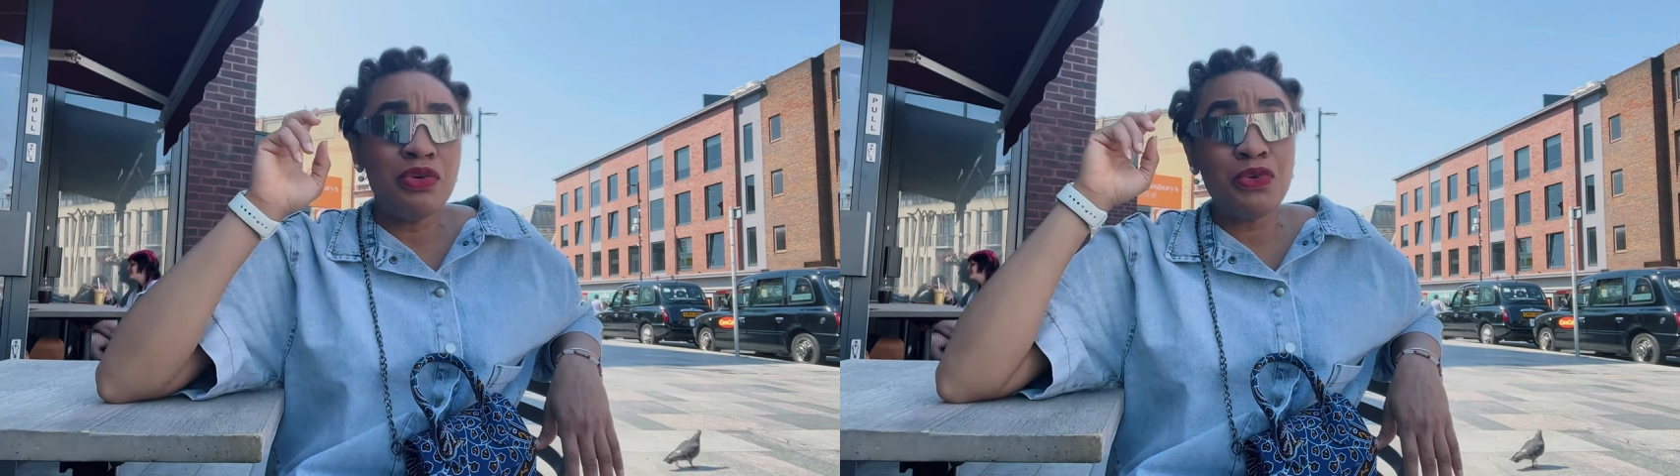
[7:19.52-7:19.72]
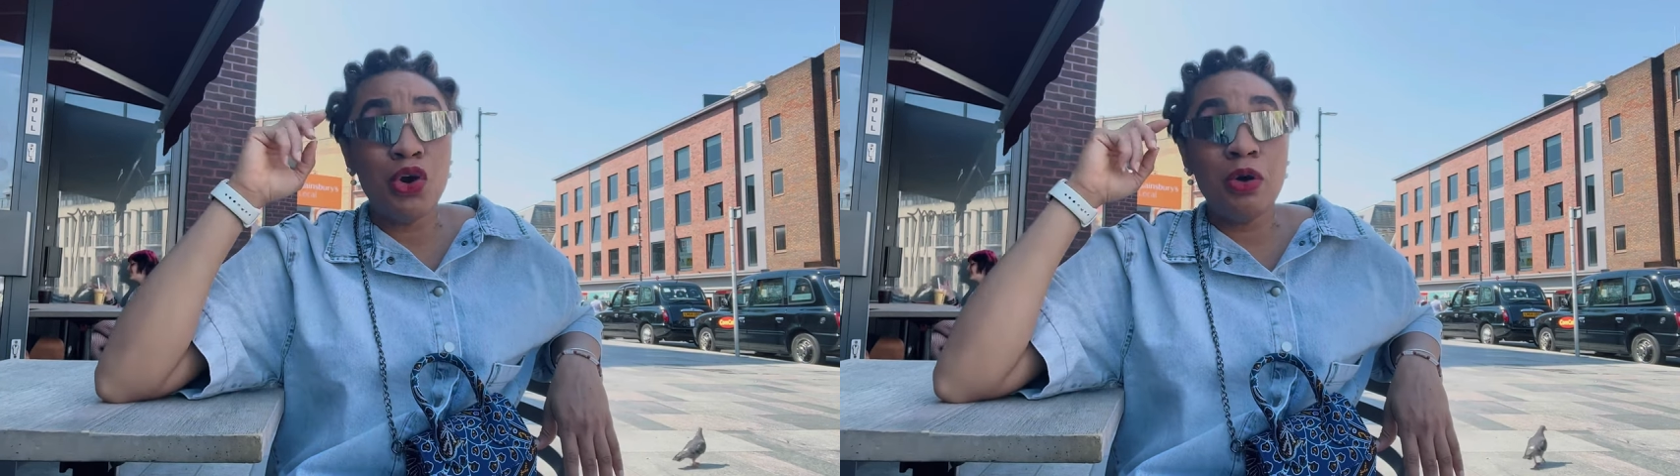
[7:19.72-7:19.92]

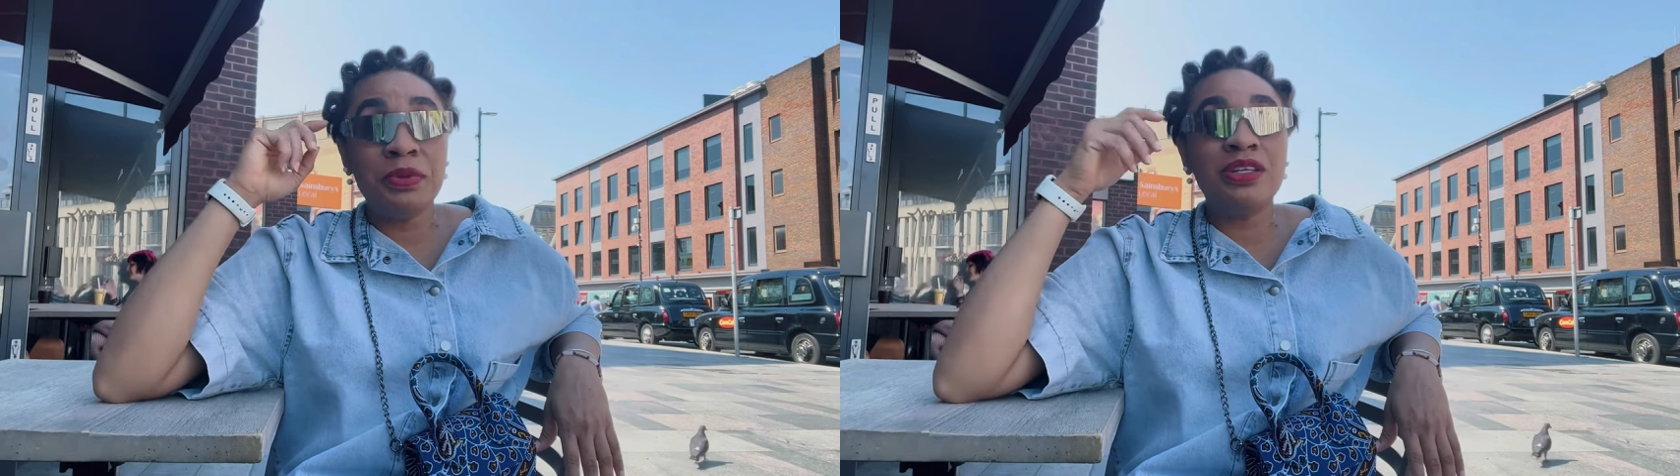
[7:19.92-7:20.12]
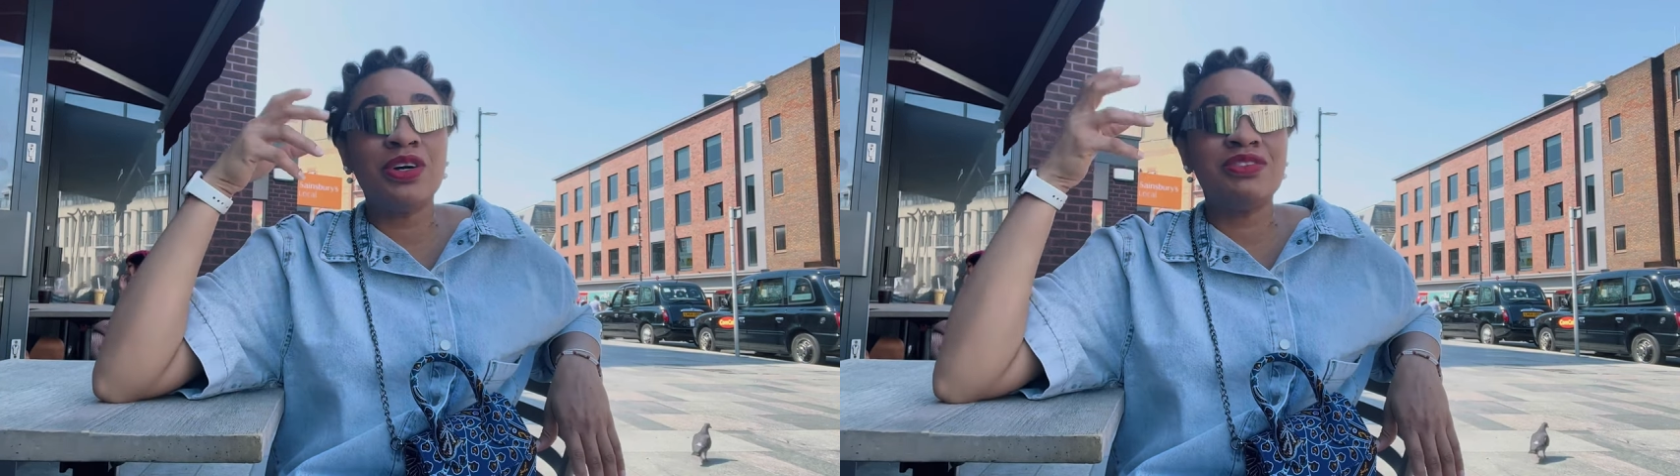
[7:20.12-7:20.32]
for
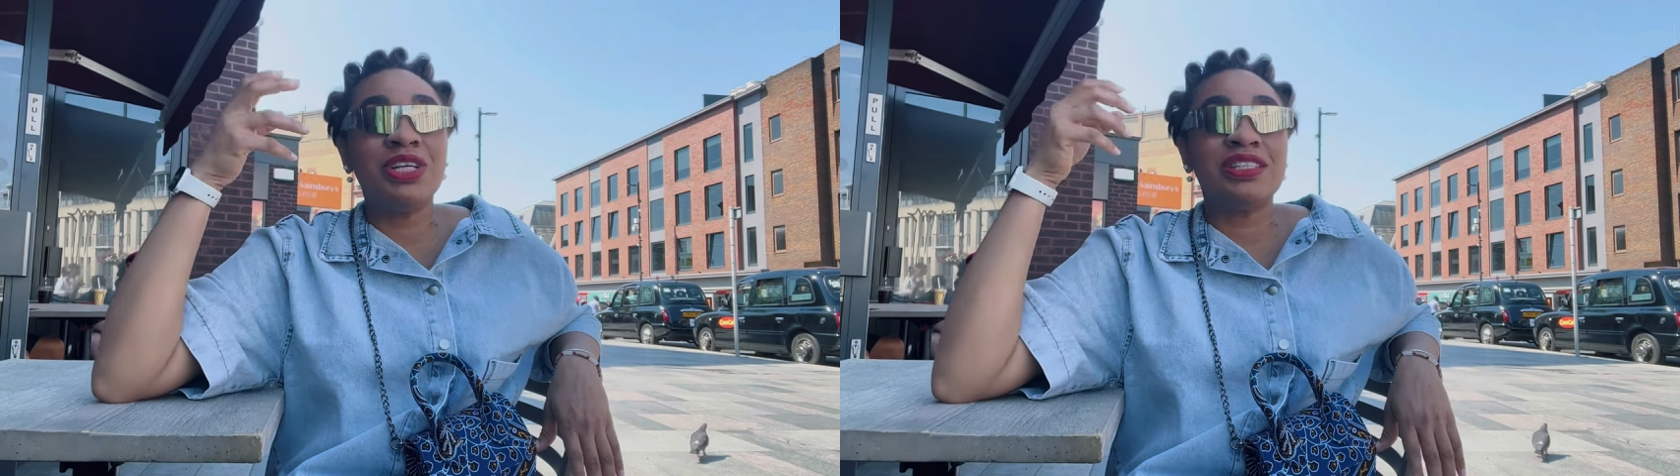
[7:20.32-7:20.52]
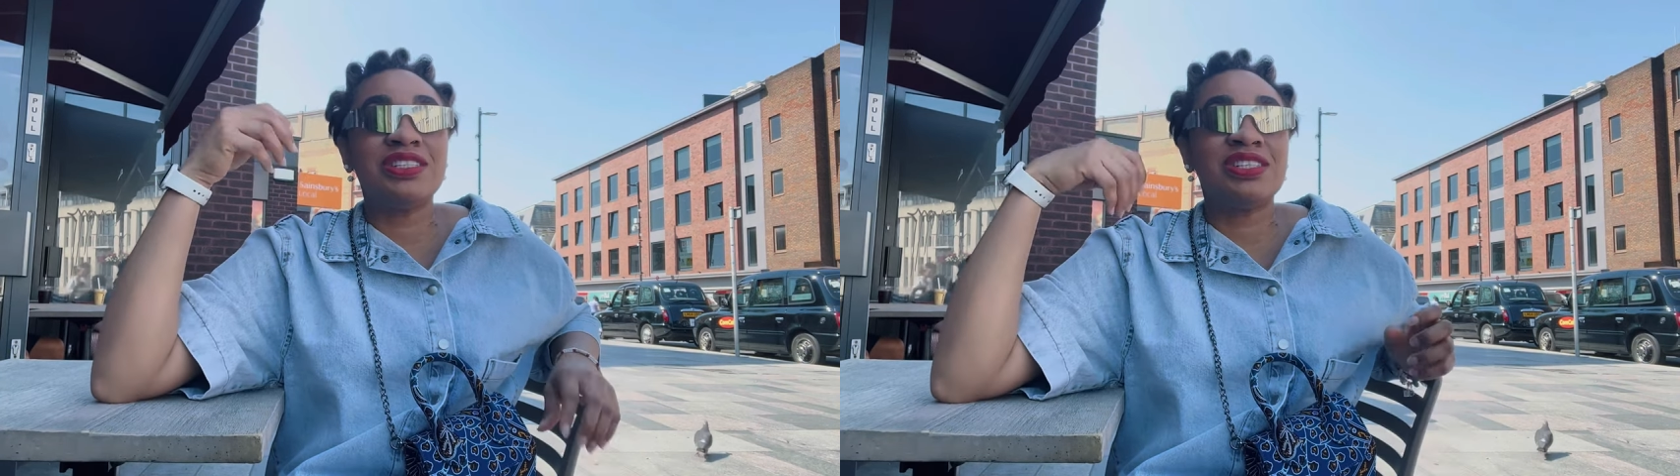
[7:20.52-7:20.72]
hobby, not
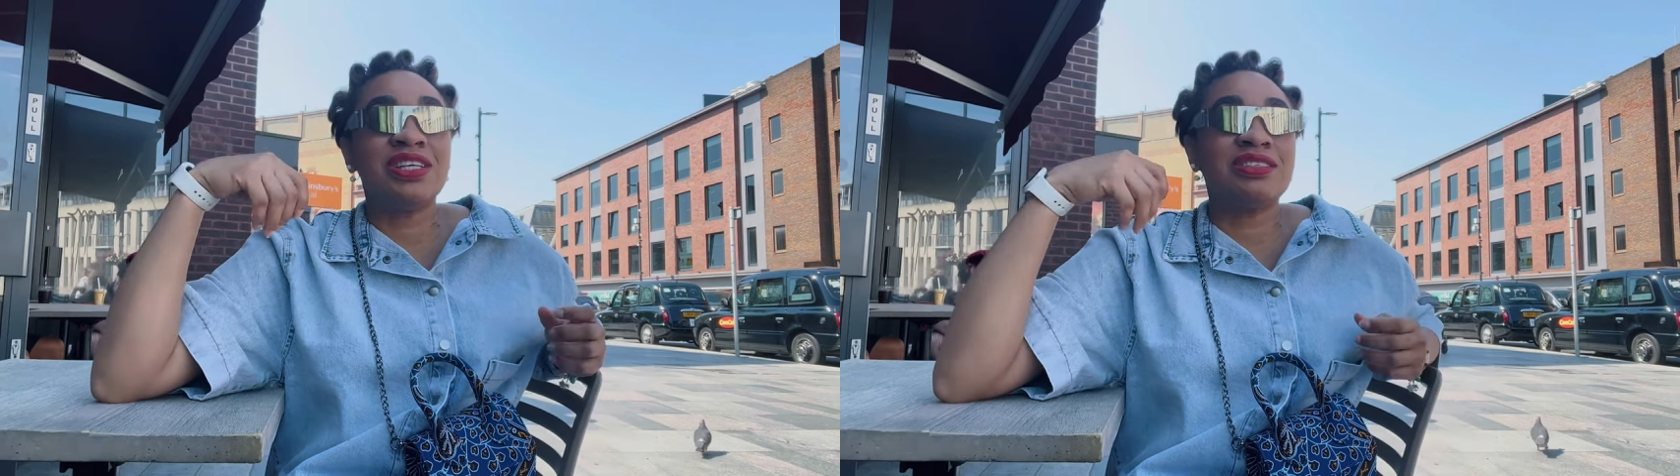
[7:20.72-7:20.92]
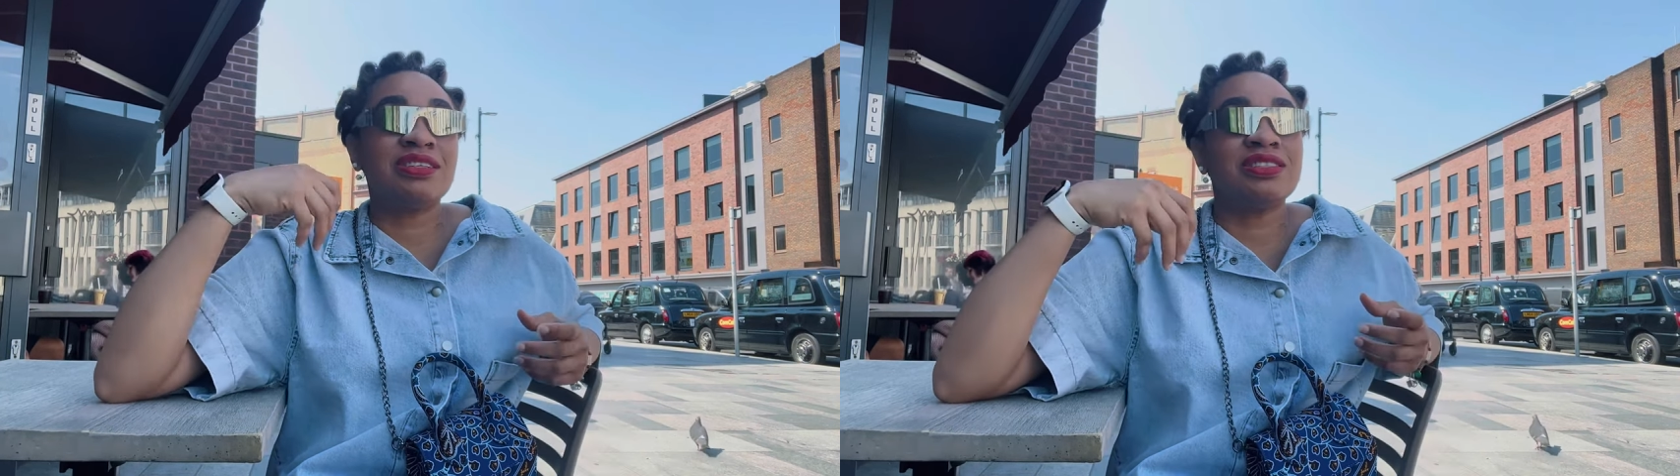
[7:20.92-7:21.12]
really a t-shirt.